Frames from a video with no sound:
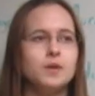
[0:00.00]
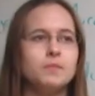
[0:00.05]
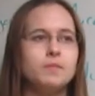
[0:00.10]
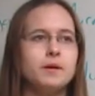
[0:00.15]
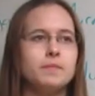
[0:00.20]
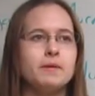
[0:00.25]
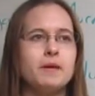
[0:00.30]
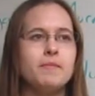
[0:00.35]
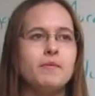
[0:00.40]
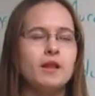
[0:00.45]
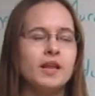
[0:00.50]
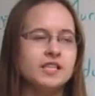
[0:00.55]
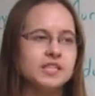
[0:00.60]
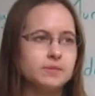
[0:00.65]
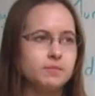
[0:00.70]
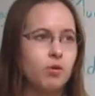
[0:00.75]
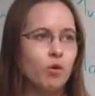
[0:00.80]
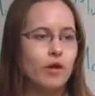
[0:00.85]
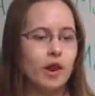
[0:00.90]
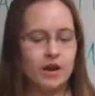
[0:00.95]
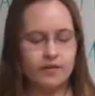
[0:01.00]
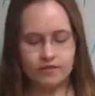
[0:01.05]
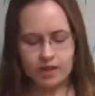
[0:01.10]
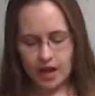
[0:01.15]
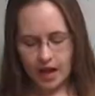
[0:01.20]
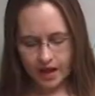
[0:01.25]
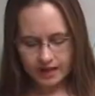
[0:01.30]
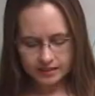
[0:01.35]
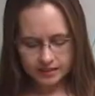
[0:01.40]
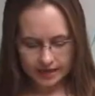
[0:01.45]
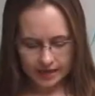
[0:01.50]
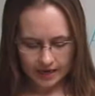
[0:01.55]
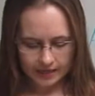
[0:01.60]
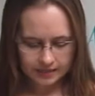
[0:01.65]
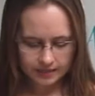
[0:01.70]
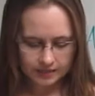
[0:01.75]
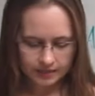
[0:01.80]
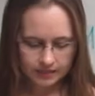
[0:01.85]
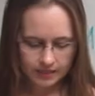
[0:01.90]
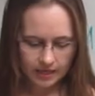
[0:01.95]
But people like to pull out of
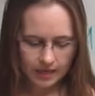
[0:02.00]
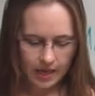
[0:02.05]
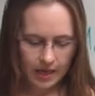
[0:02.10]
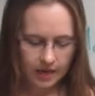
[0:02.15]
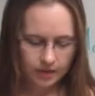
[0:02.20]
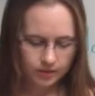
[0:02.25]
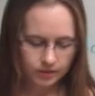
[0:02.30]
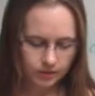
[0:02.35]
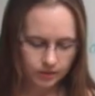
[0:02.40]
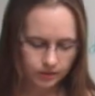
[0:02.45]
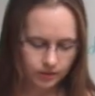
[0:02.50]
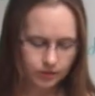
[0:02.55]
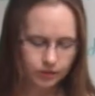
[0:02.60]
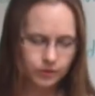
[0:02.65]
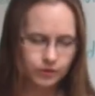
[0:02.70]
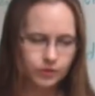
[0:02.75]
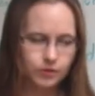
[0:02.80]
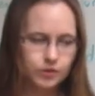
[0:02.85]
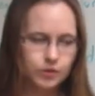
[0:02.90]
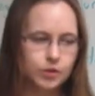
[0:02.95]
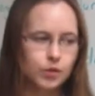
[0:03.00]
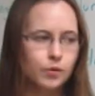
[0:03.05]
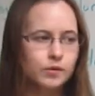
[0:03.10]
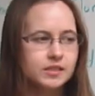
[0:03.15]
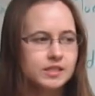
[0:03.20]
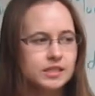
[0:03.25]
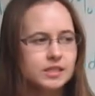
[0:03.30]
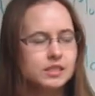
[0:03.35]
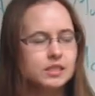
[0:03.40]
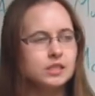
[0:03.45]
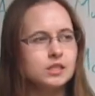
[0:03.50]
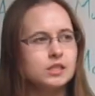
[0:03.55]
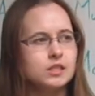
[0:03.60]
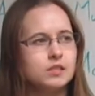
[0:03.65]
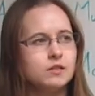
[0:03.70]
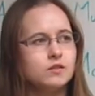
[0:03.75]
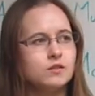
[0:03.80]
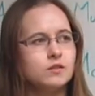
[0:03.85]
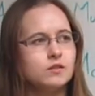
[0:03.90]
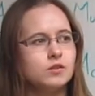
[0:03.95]
context and use it
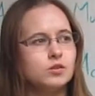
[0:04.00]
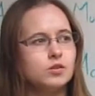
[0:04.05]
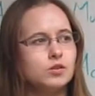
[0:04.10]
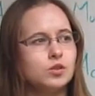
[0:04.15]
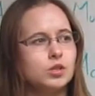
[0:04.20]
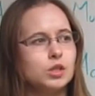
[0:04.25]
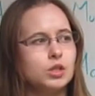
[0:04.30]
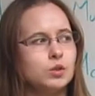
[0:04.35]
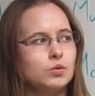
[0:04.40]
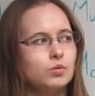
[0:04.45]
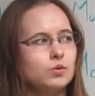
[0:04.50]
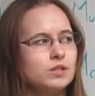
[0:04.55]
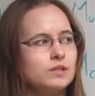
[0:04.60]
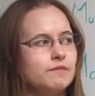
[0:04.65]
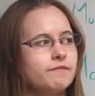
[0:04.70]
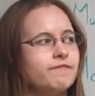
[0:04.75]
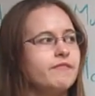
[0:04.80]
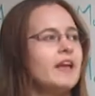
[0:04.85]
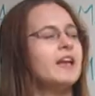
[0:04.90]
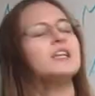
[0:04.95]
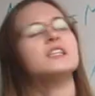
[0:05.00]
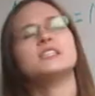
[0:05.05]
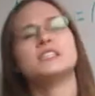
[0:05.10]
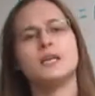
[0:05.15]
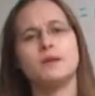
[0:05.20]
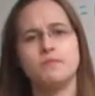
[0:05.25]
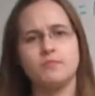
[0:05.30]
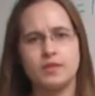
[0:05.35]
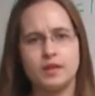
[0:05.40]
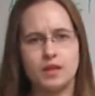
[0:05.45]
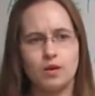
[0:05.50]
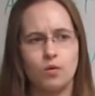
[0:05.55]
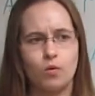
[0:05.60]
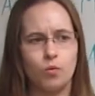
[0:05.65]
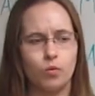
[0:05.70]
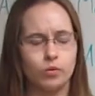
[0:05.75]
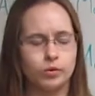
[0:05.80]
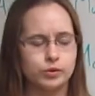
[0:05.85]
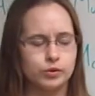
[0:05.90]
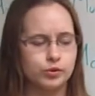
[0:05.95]
to defend something
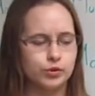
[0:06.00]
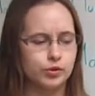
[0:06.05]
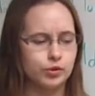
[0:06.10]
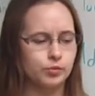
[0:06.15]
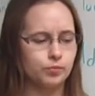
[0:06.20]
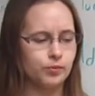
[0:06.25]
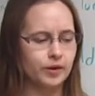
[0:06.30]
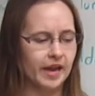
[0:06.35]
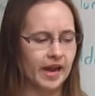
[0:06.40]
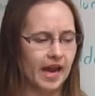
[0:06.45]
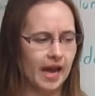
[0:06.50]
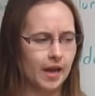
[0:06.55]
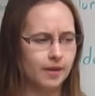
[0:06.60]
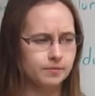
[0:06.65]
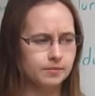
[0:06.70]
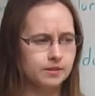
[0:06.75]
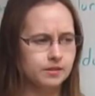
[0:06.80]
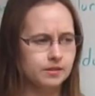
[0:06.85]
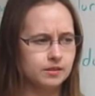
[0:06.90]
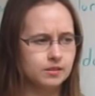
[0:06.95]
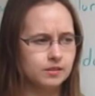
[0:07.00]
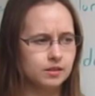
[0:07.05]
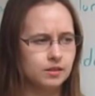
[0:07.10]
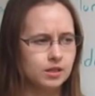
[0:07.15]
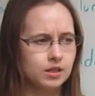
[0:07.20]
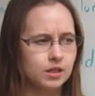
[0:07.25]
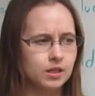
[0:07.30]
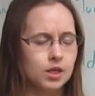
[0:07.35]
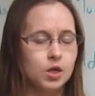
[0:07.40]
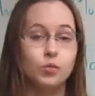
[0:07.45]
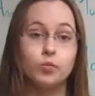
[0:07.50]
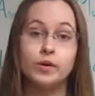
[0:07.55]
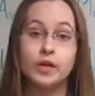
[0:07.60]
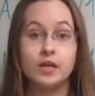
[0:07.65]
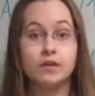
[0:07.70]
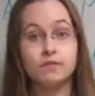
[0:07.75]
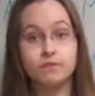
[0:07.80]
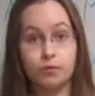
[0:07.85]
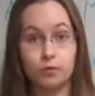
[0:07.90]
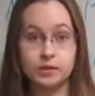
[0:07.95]
or to perhaps
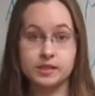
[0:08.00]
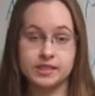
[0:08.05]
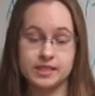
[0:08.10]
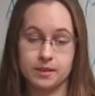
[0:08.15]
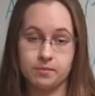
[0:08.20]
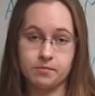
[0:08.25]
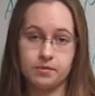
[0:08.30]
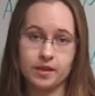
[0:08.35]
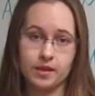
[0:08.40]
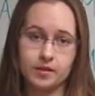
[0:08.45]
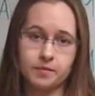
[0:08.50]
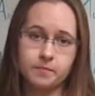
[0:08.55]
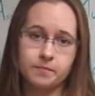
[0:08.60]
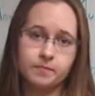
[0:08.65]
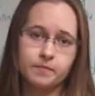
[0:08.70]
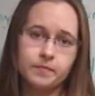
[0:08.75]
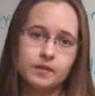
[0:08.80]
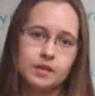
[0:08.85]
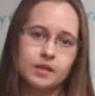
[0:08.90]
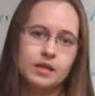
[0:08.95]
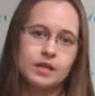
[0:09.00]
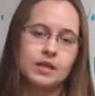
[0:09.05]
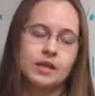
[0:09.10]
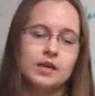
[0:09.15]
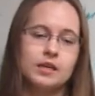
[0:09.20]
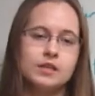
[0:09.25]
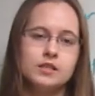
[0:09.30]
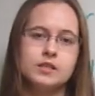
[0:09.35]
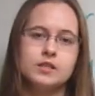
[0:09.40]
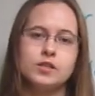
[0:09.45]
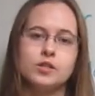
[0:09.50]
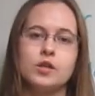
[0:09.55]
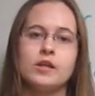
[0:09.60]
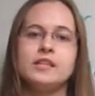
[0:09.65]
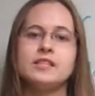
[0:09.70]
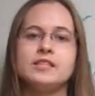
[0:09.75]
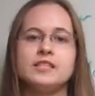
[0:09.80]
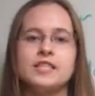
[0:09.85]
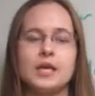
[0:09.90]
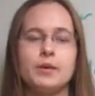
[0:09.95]
reinforce something. So
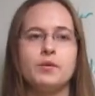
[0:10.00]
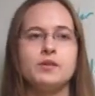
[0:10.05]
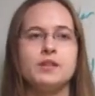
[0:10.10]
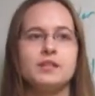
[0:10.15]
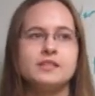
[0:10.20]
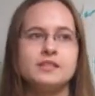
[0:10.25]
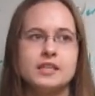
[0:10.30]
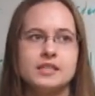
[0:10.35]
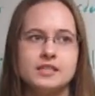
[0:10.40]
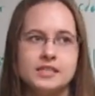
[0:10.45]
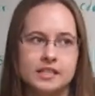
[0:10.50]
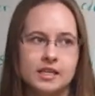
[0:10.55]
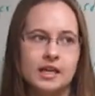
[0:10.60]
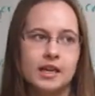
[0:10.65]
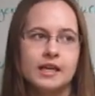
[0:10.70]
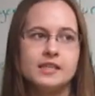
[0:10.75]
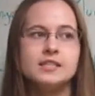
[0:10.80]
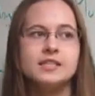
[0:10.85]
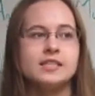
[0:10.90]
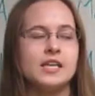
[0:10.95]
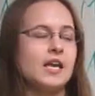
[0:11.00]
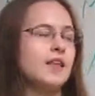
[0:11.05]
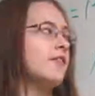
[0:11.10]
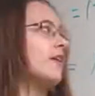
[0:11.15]
let's say with this idea, let's say